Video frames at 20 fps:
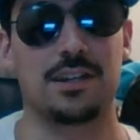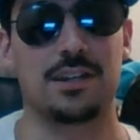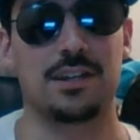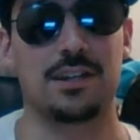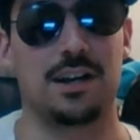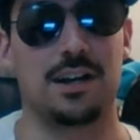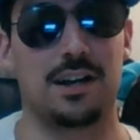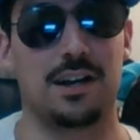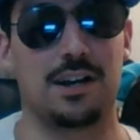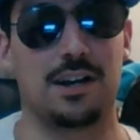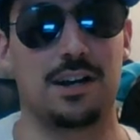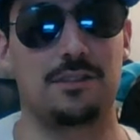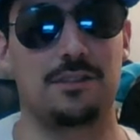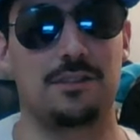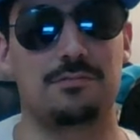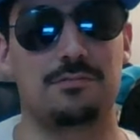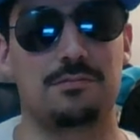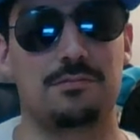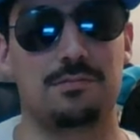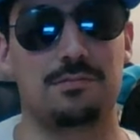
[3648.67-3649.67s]

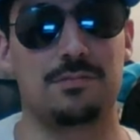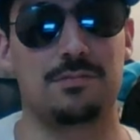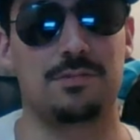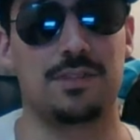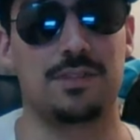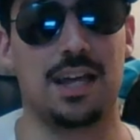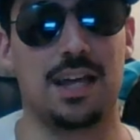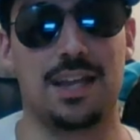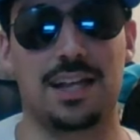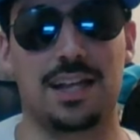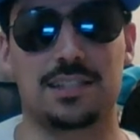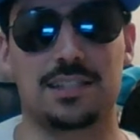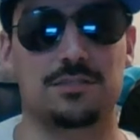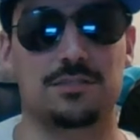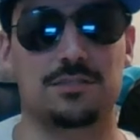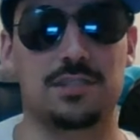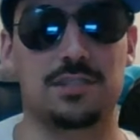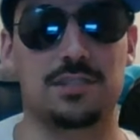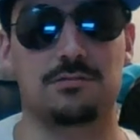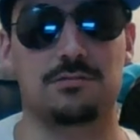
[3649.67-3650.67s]
That's the
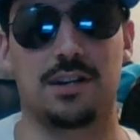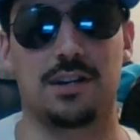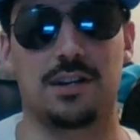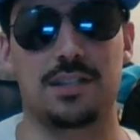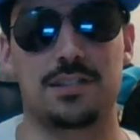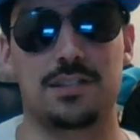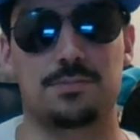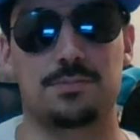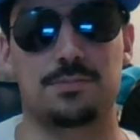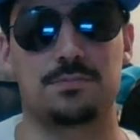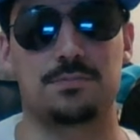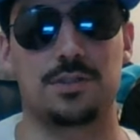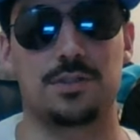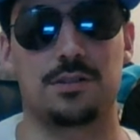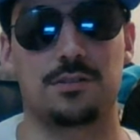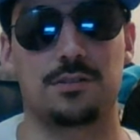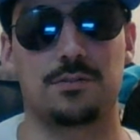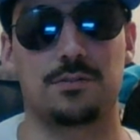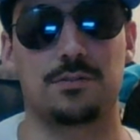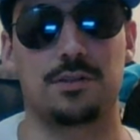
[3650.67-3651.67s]
reason why he's, you
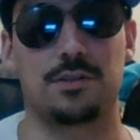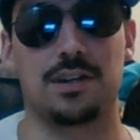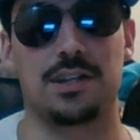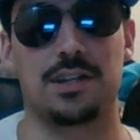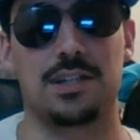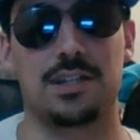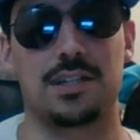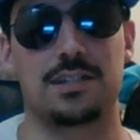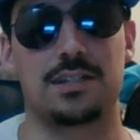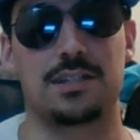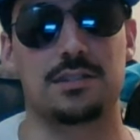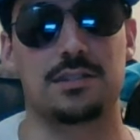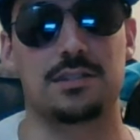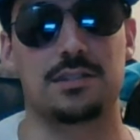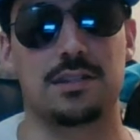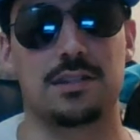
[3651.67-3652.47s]
know, where he is.